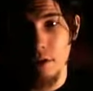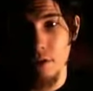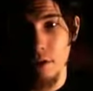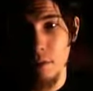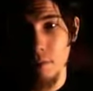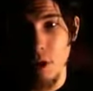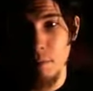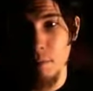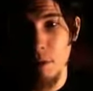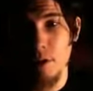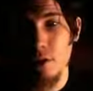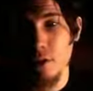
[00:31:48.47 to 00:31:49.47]
to it, it'll probably
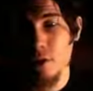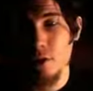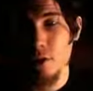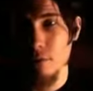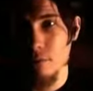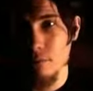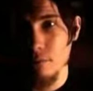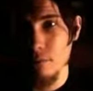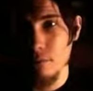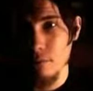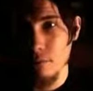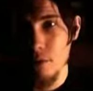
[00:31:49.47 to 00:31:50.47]
be in the third
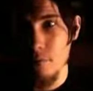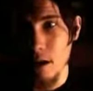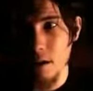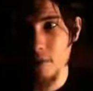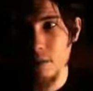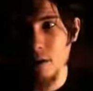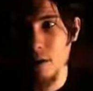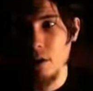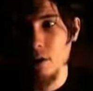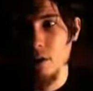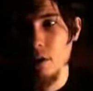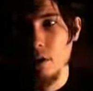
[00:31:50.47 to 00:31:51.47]
response
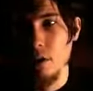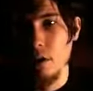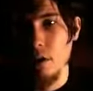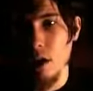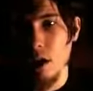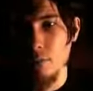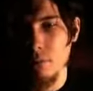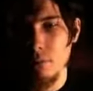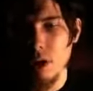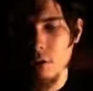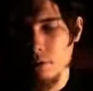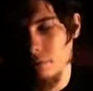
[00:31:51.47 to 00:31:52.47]
video,
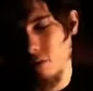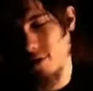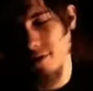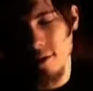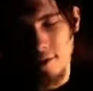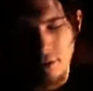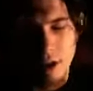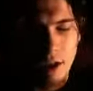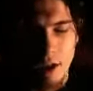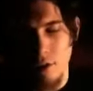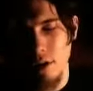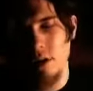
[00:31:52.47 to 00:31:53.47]
or this third
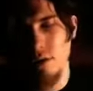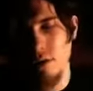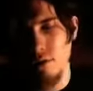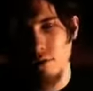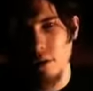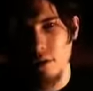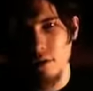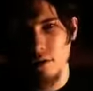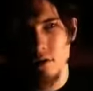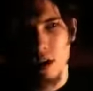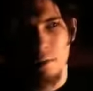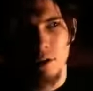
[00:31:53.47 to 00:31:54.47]
video that you've done on this
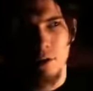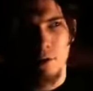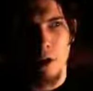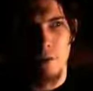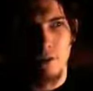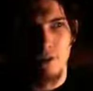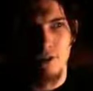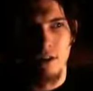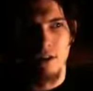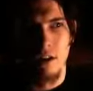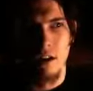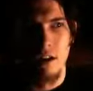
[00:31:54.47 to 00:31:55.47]
topic. You'll probably
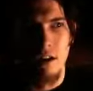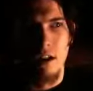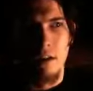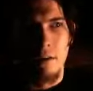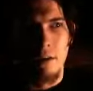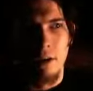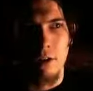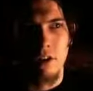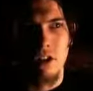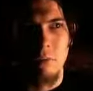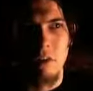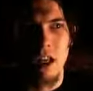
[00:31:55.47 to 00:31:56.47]
insist that, you know, it's
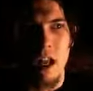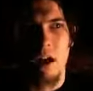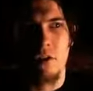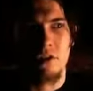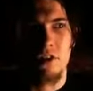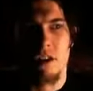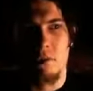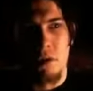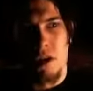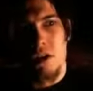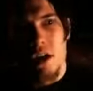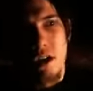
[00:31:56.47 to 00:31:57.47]
something else and then
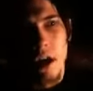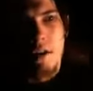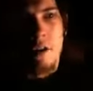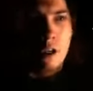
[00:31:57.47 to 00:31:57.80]
miss another